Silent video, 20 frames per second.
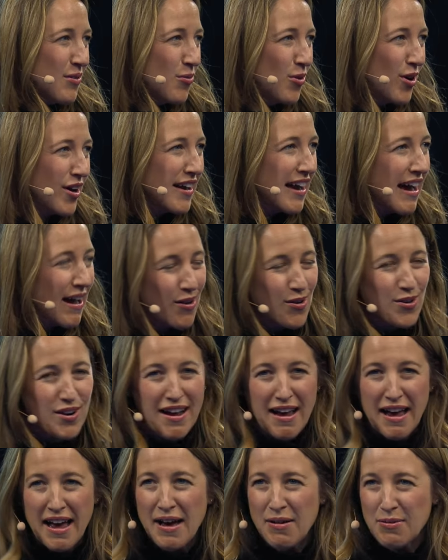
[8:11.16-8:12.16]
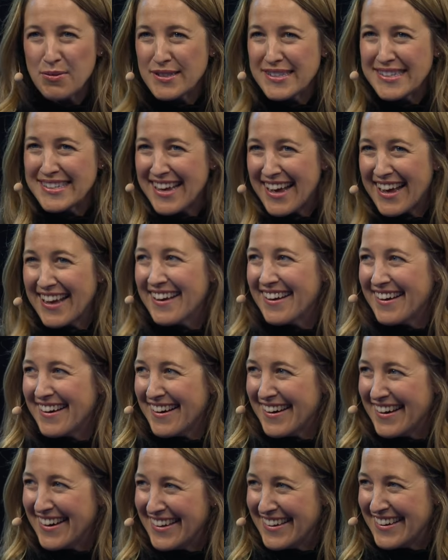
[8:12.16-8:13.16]
work out, I, I would say,
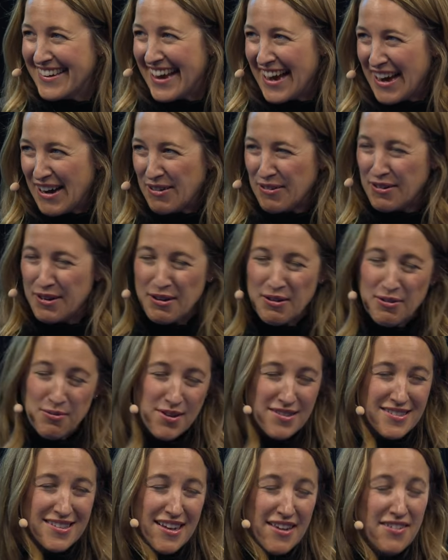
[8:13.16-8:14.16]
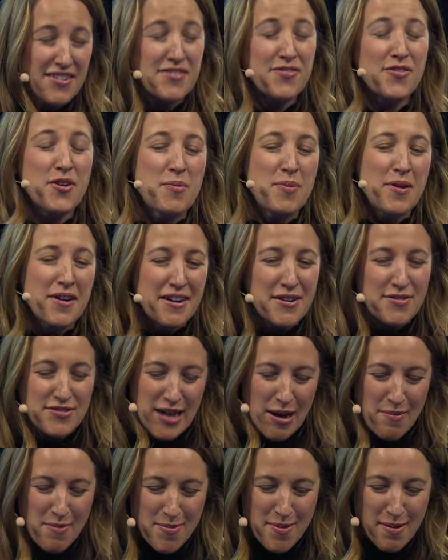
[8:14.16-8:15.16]
uh, now, or was uh, for a period of
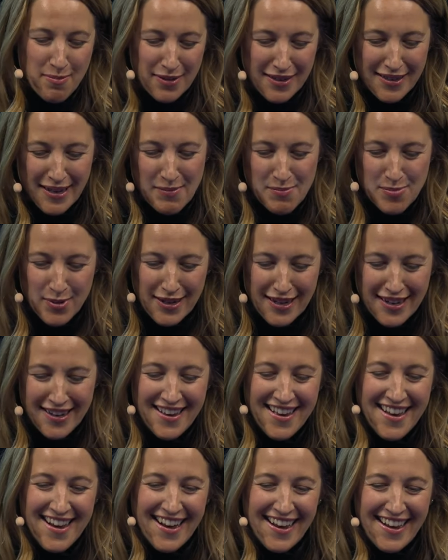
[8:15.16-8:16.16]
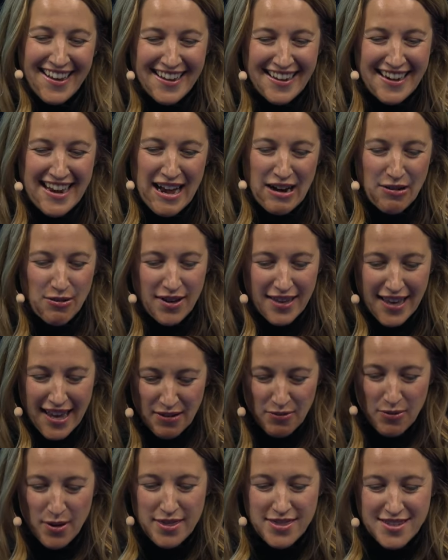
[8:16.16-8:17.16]
time a public company, uh, and now
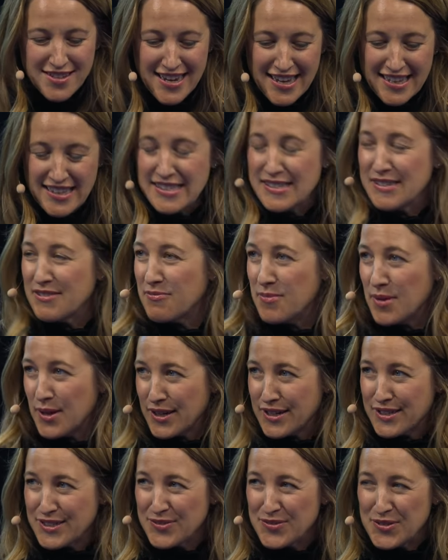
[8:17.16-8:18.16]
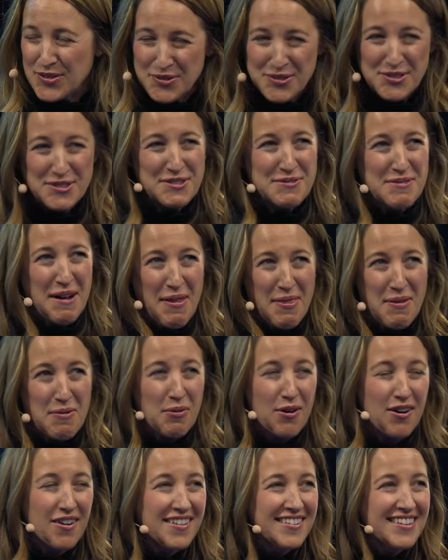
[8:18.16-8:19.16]
again with tens of millions of users around the
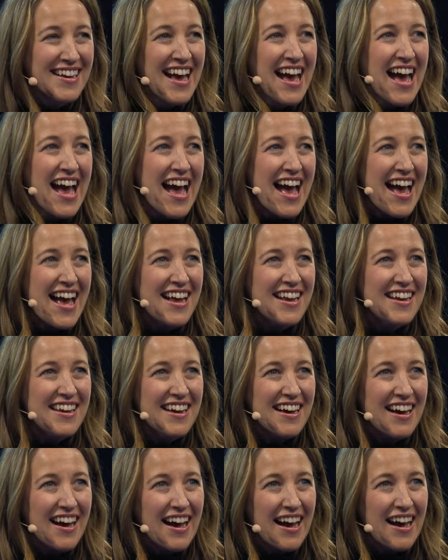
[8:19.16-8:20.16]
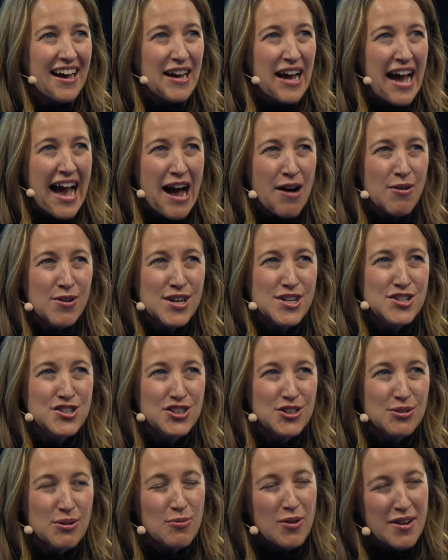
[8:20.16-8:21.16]
world. And how did
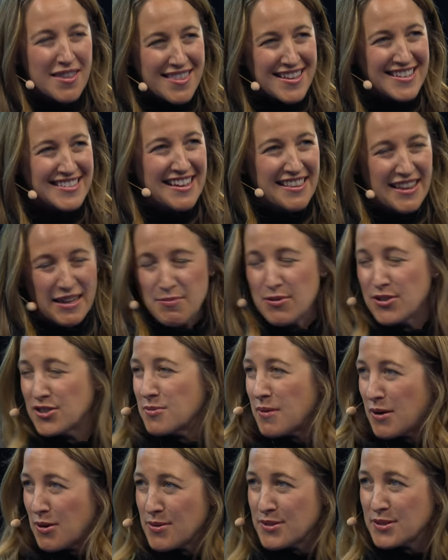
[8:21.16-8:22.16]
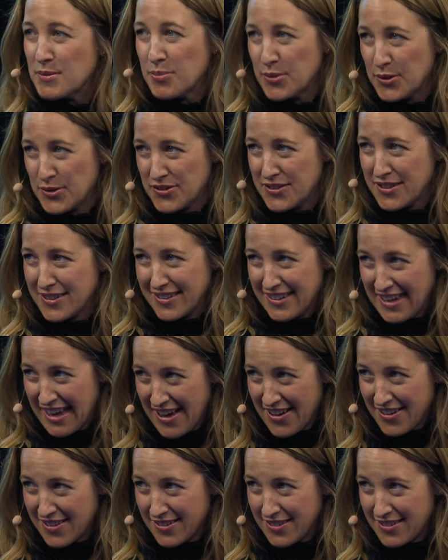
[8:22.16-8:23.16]
you, and one of the things I like most about you as a person,
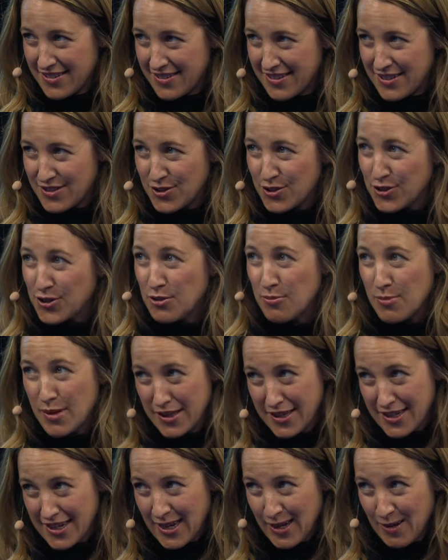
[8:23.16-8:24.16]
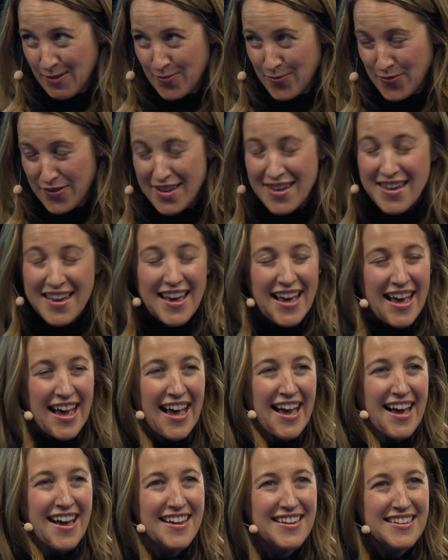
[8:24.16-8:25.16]
Cal, is your humility.
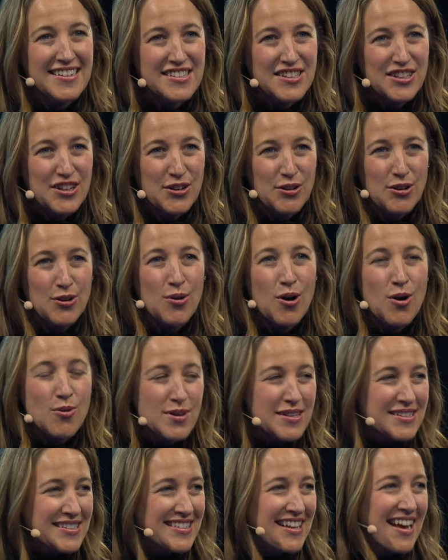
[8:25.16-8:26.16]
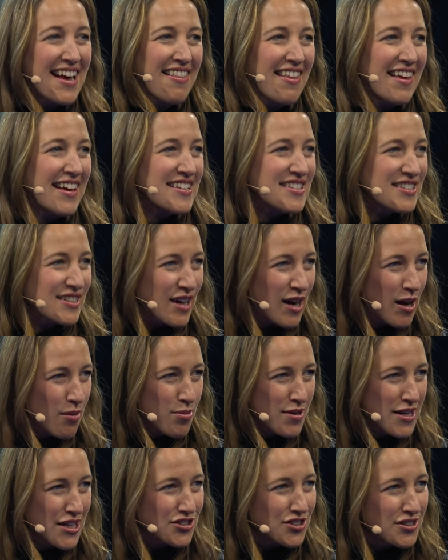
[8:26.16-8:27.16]
And you know, you always say like it's a
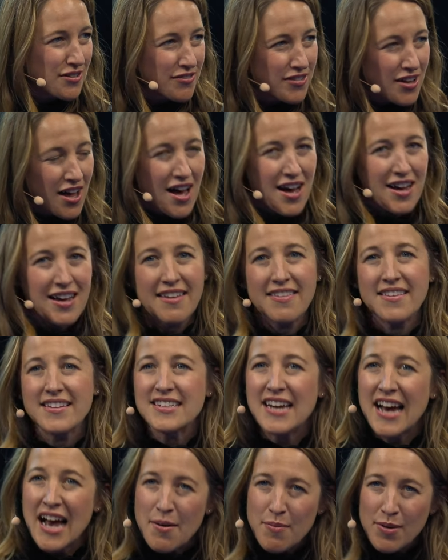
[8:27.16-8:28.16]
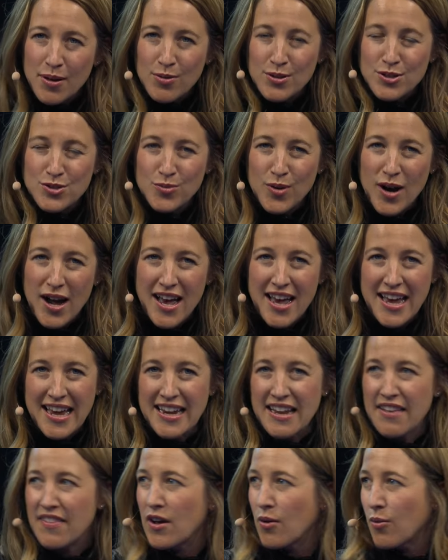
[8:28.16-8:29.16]
combination of luck and the timing was
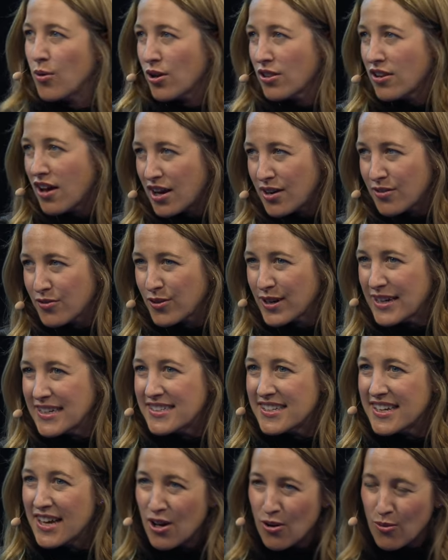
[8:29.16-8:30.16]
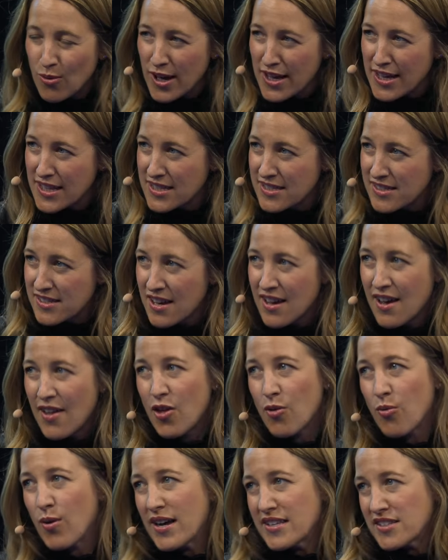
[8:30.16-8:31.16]
right, and there were a lot of great tailwinds,
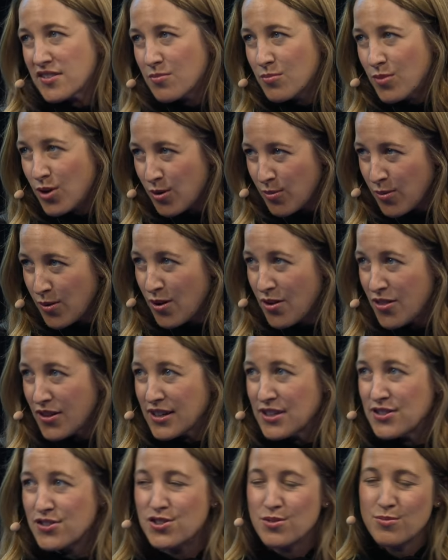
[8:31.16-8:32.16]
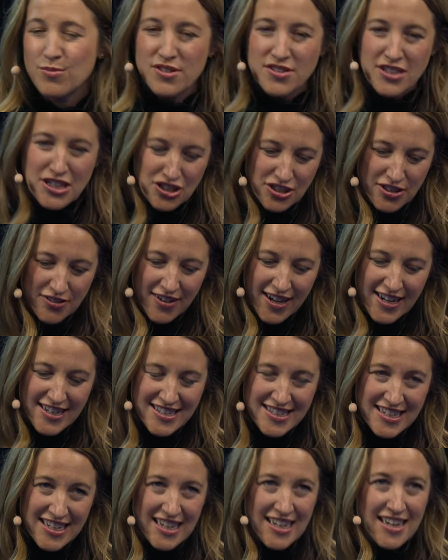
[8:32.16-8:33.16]
the rise of mobile, the consumerization of
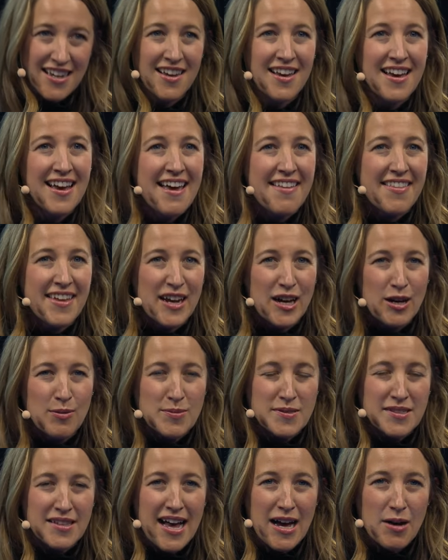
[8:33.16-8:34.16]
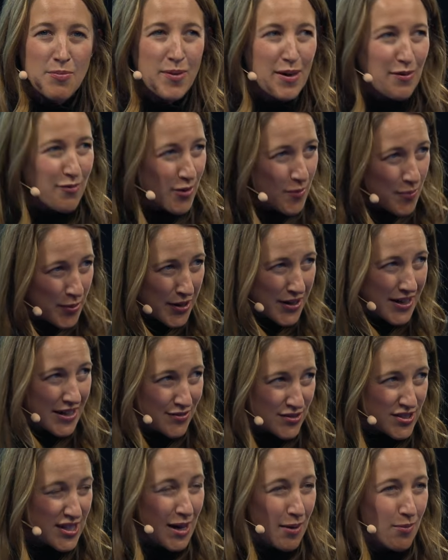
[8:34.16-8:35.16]
IT that helped Slack be for a period
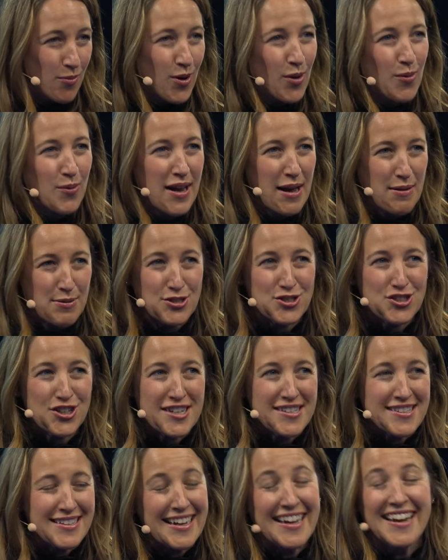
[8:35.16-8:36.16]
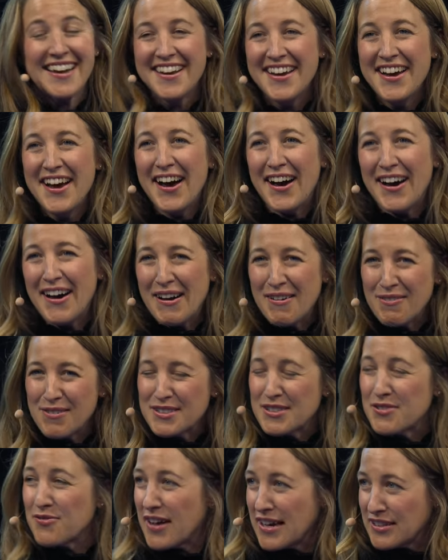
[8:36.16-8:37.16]
of time. Well, when I was chasing it, uh,
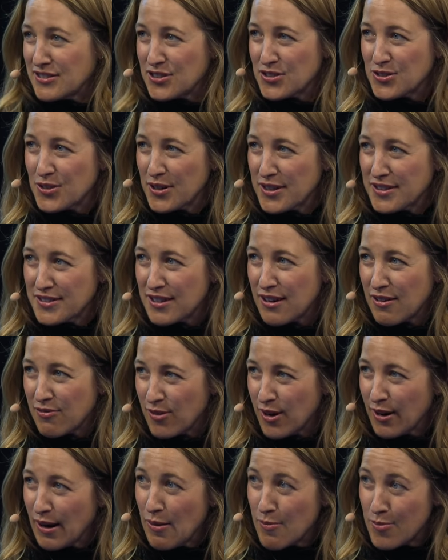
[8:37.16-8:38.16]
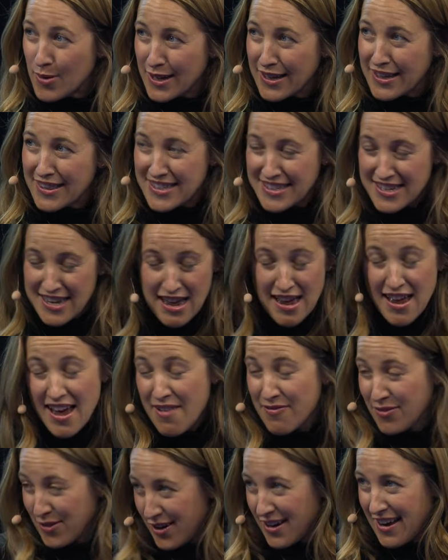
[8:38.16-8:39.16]
was the fastest growing software company at the, uh,
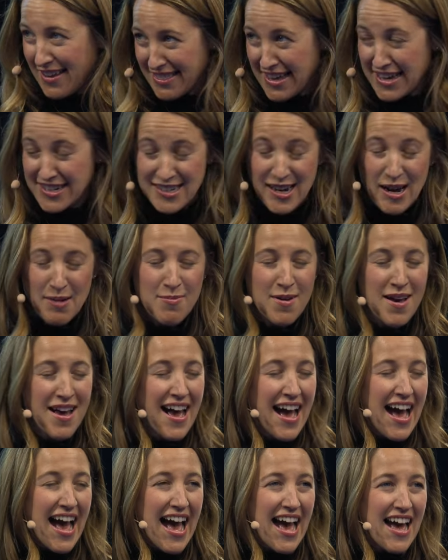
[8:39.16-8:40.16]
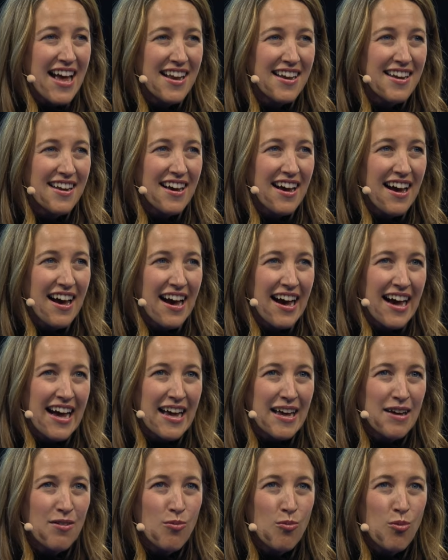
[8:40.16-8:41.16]
ever at that time. And
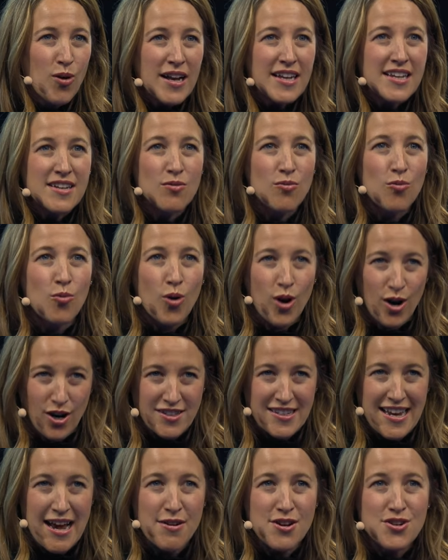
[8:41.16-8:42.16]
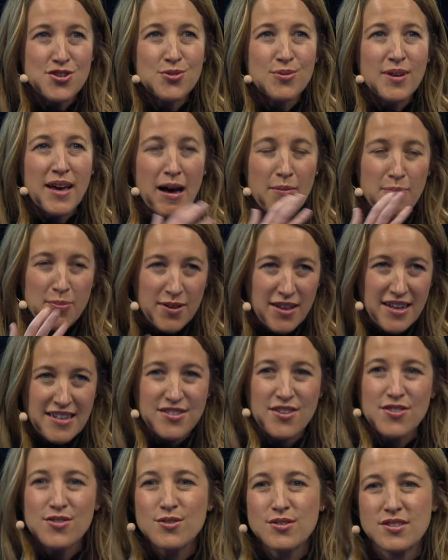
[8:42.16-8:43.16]
I, what worked? How did you
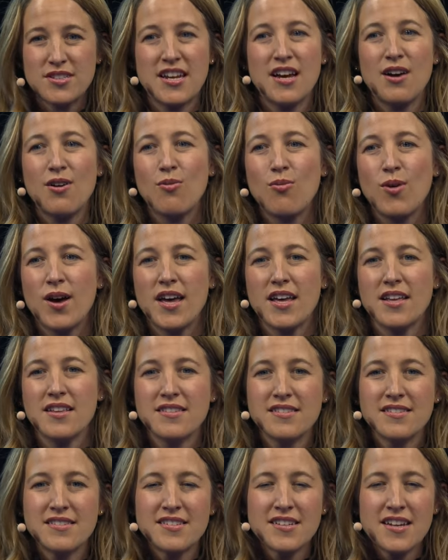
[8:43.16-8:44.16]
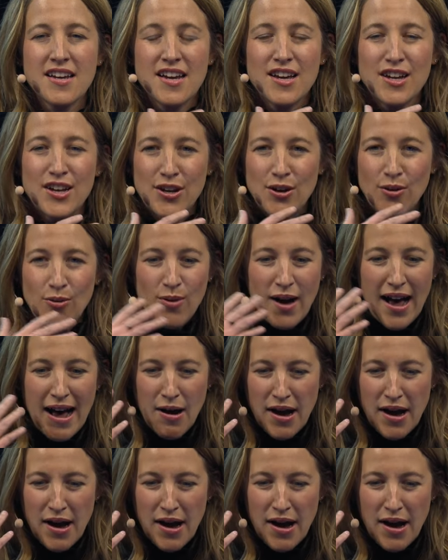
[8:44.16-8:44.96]
capitalize on those tailwinds? You know, how,